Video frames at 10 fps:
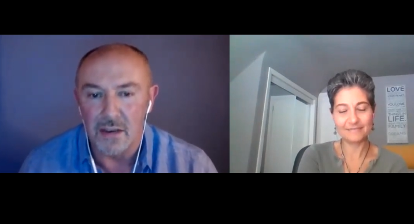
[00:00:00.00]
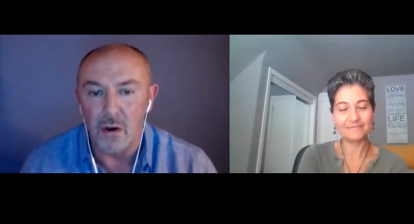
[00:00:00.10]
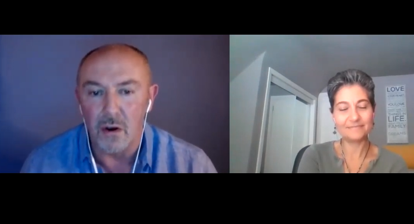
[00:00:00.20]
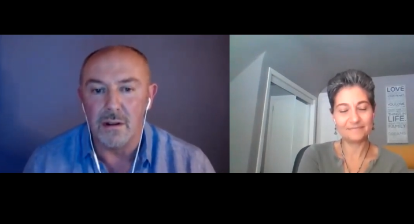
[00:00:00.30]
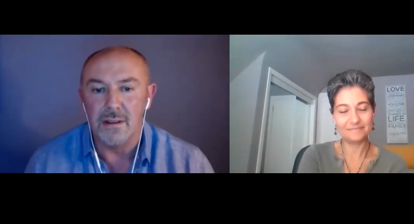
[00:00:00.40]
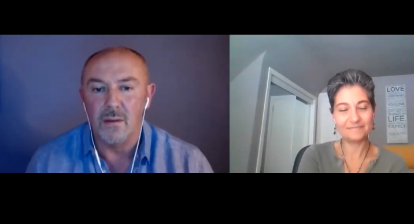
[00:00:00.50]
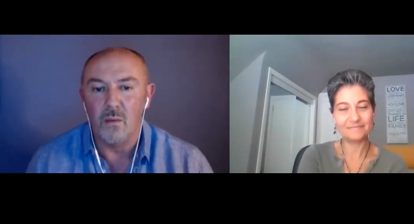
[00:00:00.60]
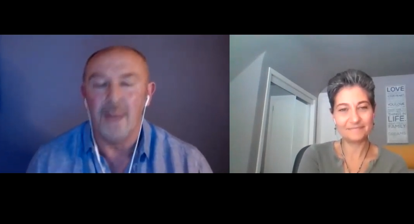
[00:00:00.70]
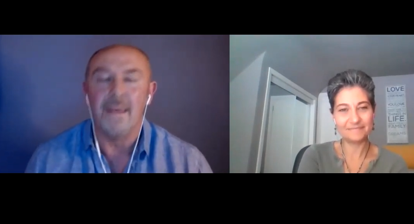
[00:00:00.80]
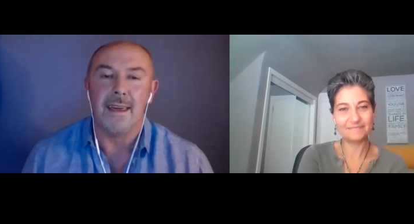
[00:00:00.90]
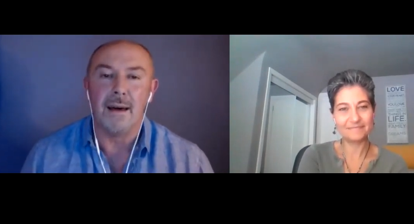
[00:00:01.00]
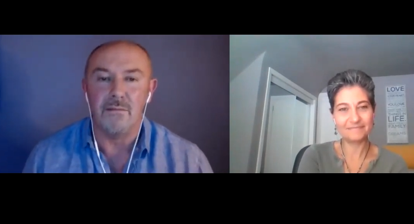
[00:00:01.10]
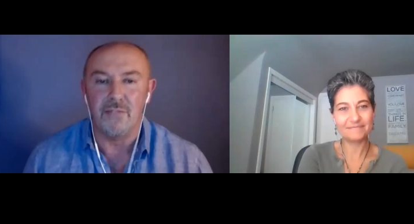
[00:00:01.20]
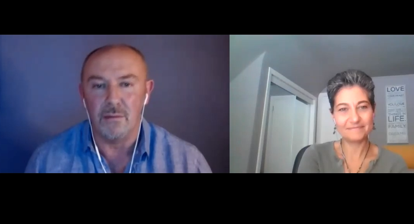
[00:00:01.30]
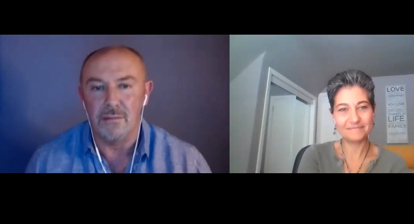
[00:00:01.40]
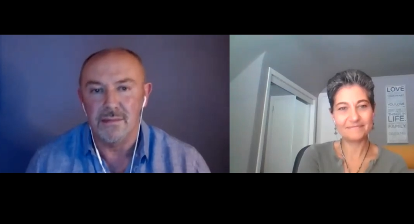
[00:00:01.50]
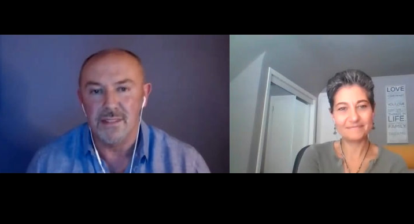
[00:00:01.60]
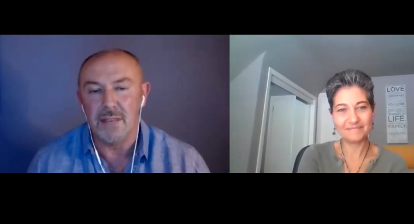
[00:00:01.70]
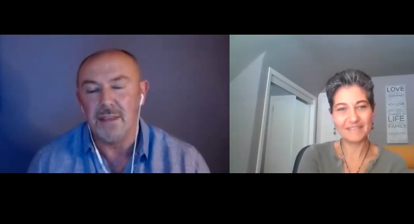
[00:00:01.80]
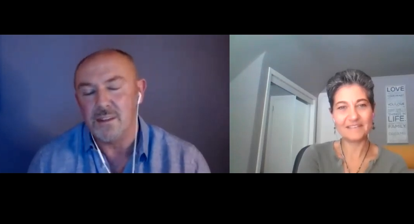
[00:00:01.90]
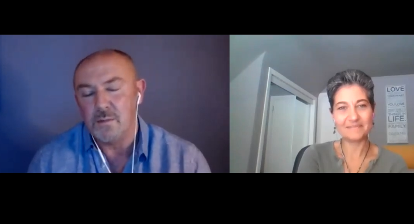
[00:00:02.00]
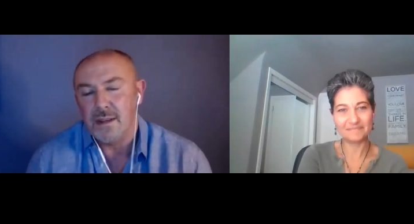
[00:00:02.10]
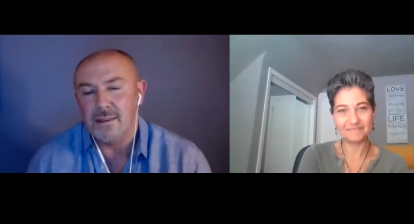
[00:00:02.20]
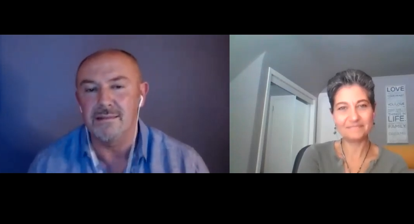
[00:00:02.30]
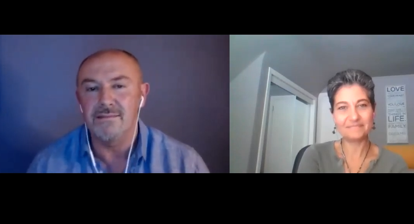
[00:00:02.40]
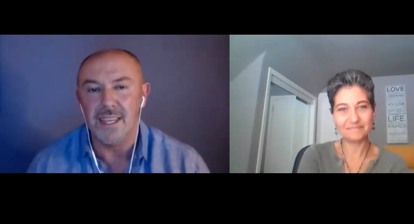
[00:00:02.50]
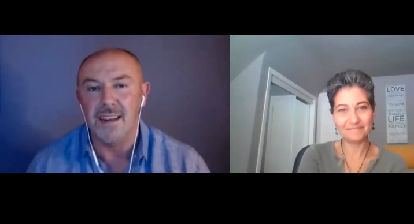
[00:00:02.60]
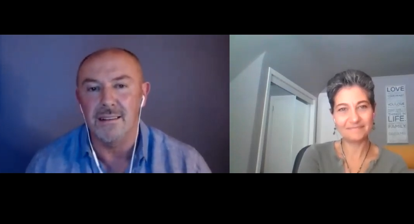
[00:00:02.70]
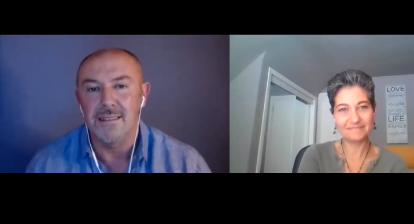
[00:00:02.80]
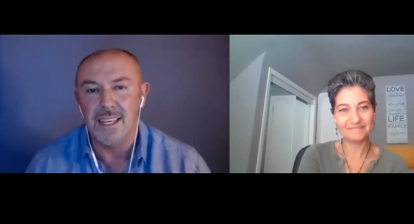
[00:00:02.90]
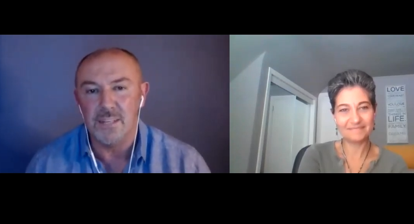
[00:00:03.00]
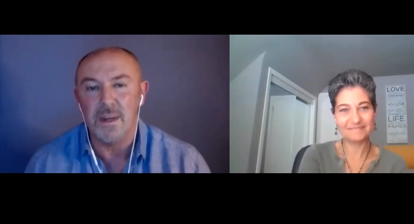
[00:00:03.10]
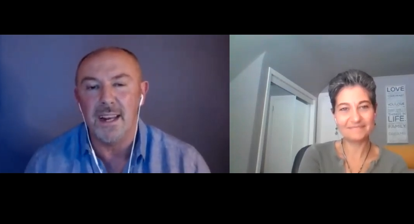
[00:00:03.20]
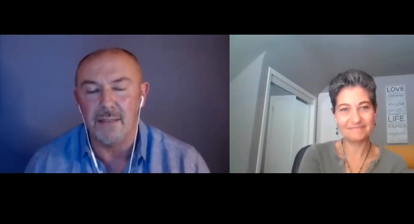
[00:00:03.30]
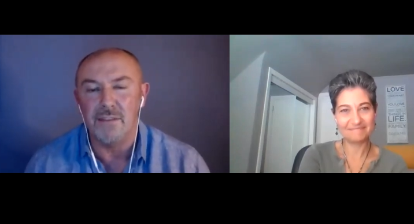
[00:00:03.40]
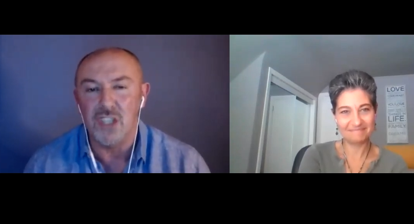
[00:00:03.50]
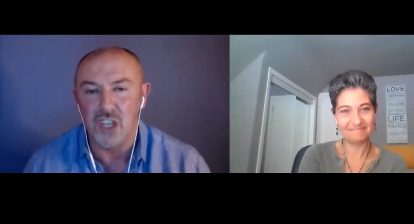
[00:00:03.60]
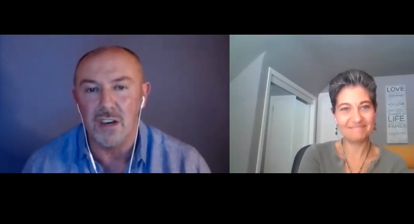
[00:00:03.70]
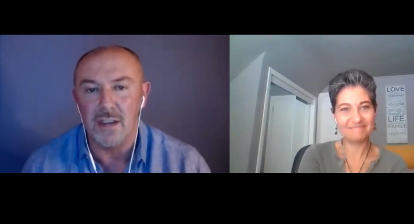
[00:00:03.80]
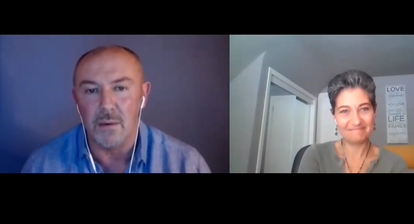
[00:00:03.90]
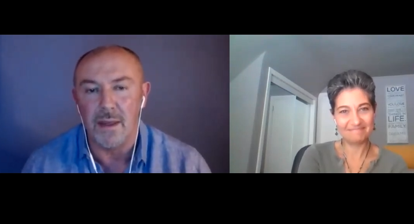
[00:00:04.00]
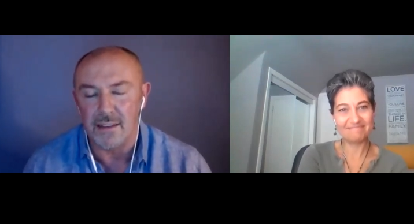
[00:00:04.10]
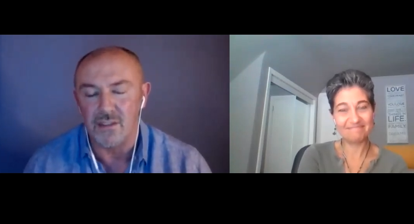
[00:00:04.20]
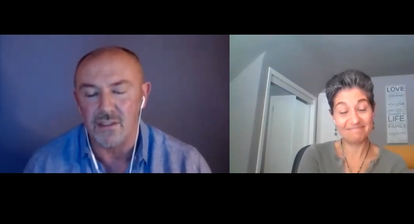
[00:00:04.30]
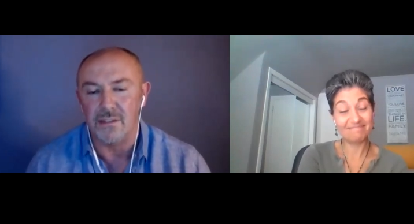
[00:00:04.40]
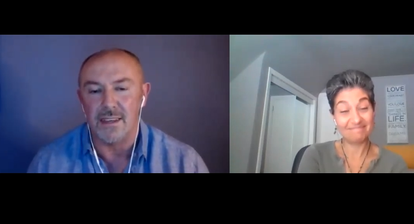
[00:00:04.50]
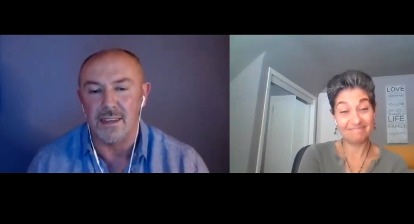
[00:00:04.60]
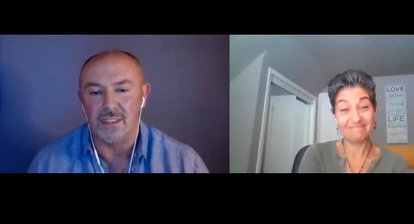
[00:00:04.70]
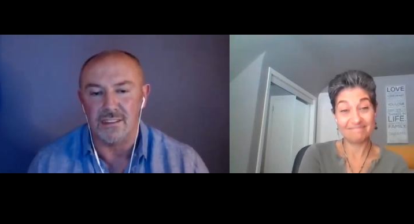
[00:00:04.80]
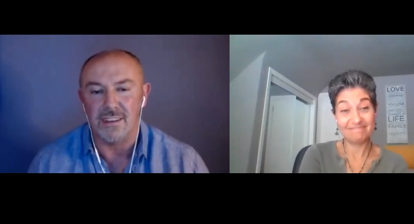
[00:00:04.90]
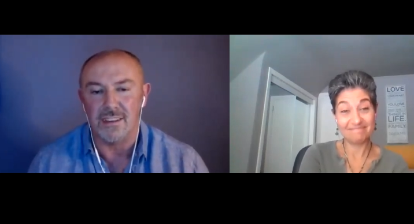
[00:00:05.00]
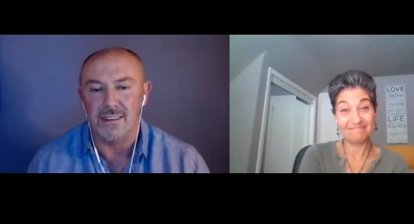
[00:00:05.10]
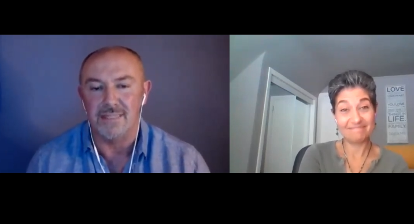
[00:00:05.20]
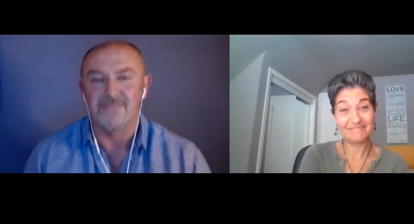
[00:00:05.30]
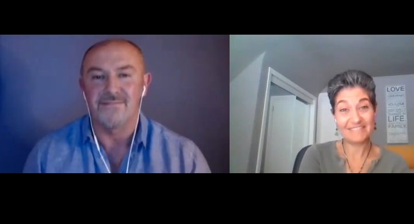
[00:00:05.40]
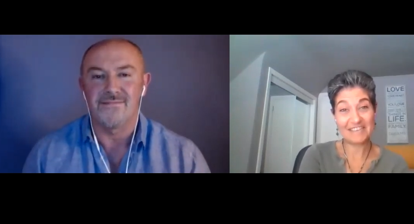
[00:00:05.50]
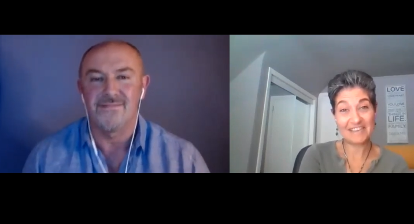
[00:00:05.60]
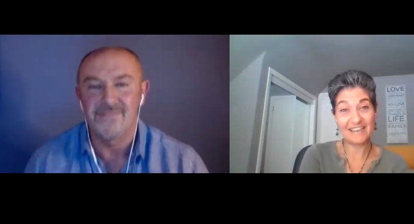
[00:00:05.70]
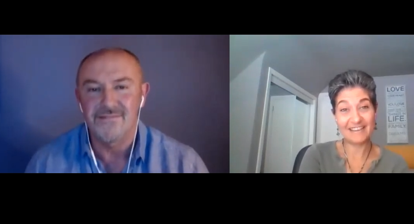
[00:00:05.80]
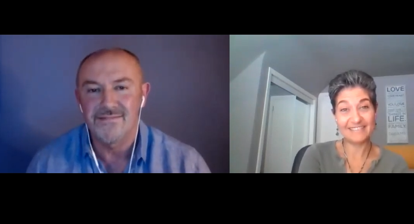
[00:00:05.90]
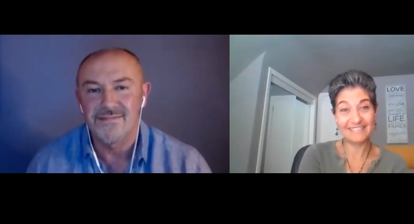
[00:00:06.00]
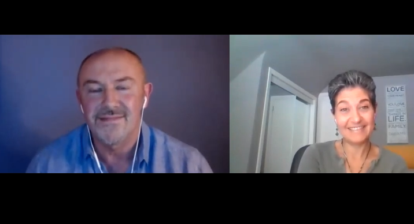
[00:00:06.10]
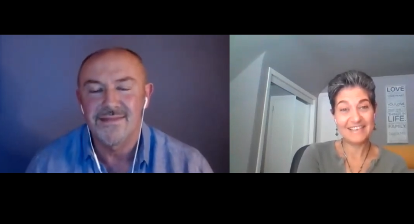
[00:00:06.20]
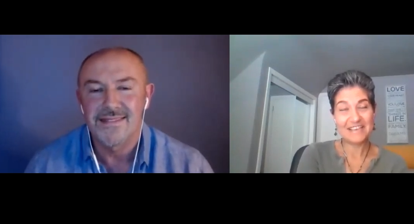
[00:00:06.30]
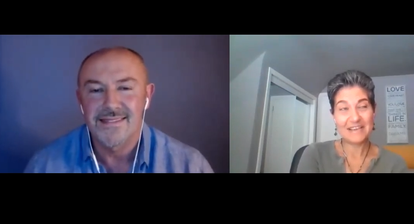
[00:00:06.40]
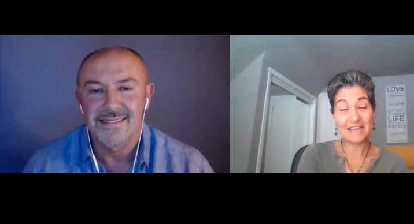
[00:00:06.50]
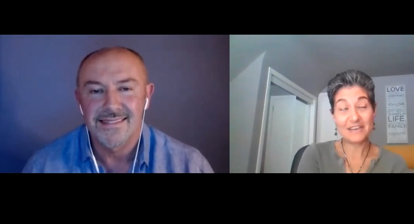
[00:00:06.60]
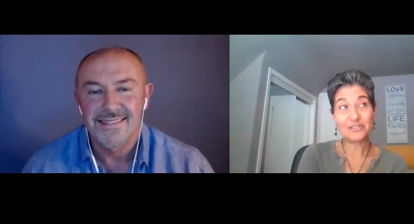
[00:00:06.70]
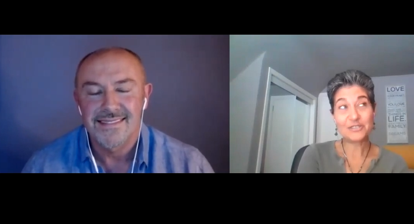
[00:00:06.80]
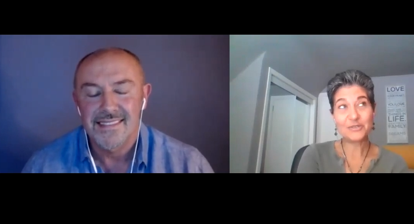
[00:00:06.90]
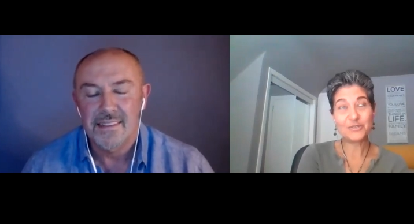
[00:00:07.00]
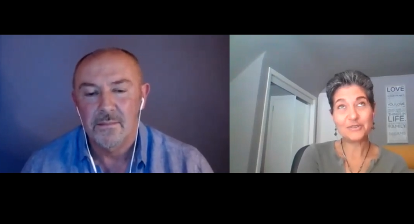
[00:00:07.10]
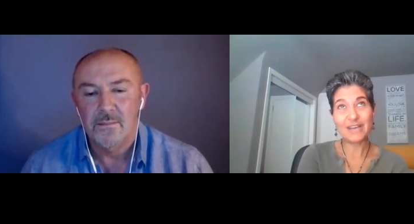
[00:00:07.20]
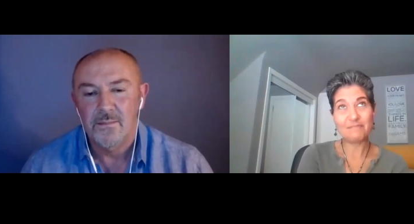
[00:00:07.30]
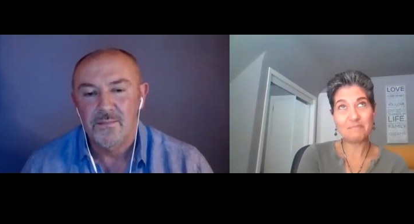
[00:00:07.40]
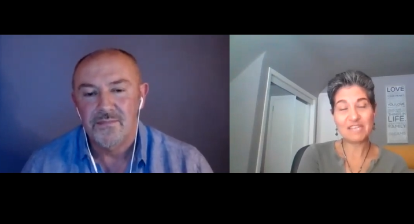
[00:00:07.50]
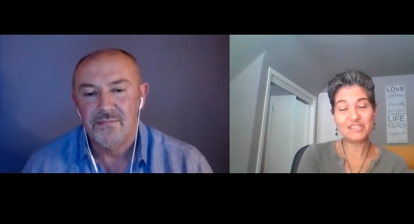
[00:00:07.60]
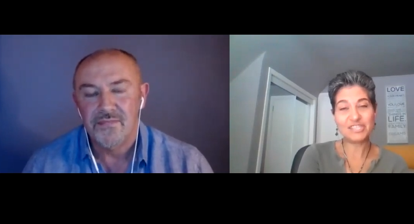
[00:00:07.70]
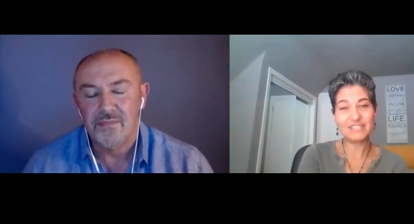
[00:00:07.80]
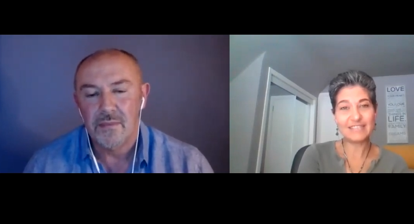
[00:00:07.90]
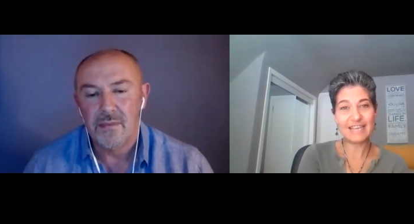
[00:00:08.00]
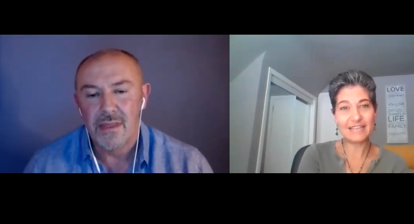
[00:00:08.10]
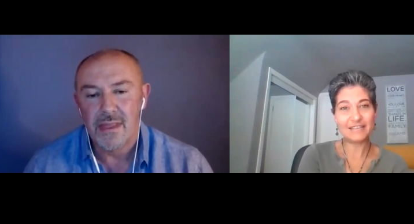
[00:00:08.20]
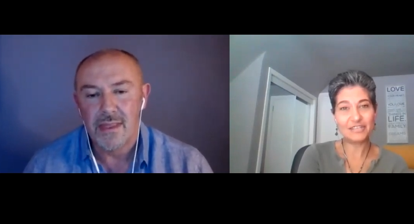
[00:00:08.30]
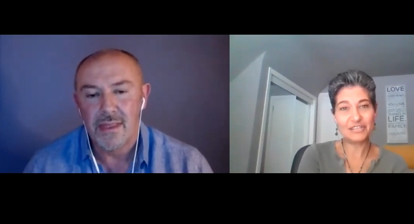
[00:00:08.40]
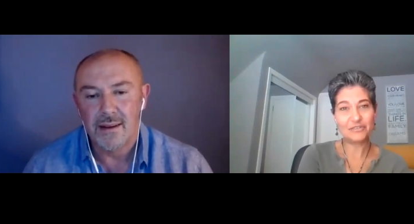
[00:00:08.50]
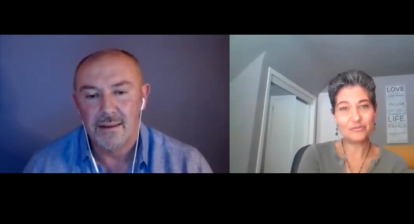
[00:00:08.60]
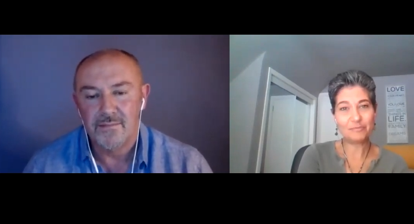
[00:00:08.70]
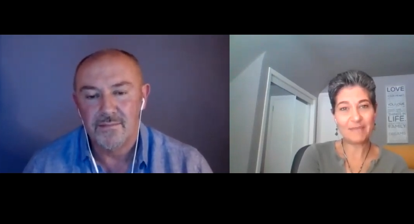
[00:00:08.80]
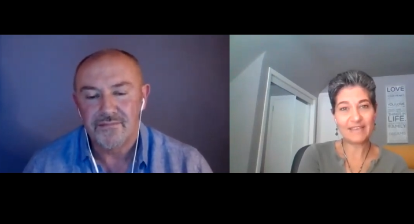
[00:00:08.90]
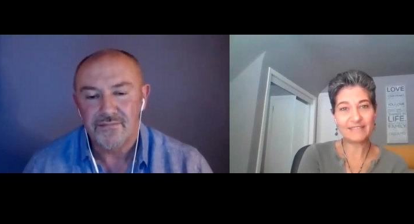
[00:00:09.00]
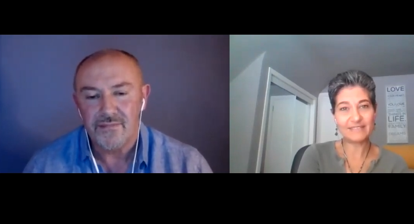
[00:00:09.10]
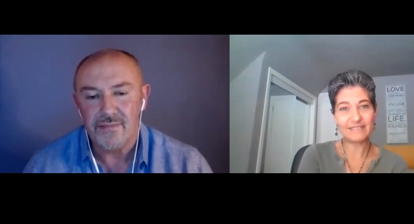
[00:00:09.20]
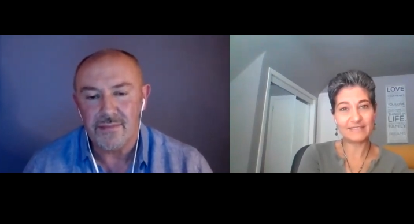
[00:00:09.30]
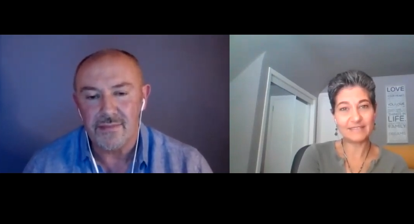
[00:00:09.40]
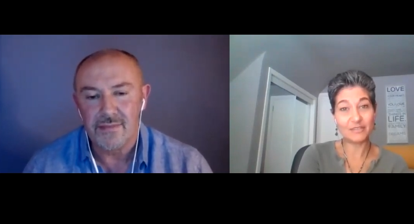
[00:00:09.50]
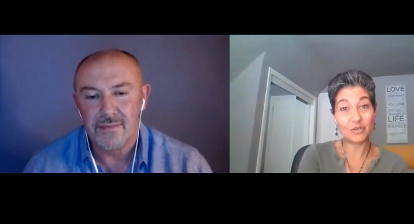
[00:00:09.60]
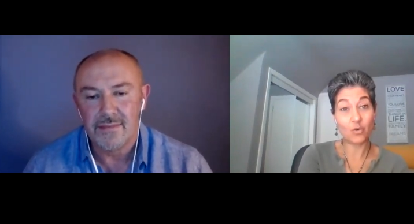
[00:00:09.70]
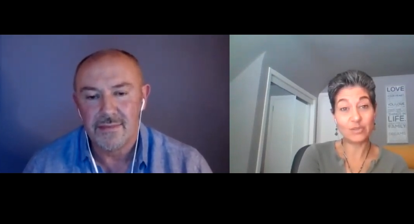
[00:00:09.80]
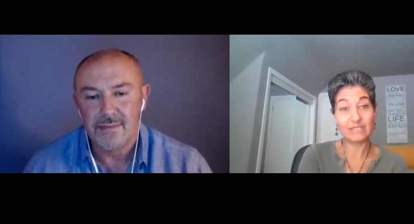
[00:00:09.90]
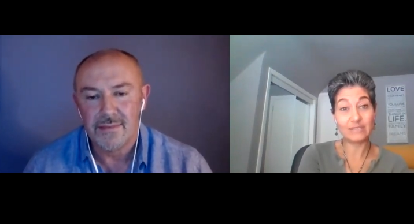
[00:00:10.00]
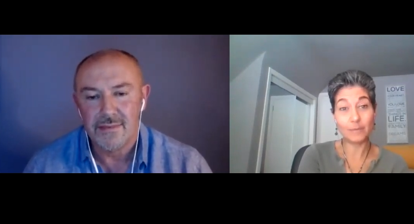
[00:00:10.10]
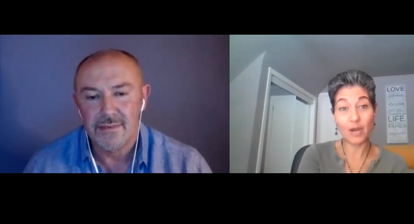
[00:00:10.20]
Speaker 1: not yeah. where they come from so that's been you know it's been a lovely journey where that sort of thing is concerned
Speaker 2: yeah and also you have mentioned that you met uh, conan the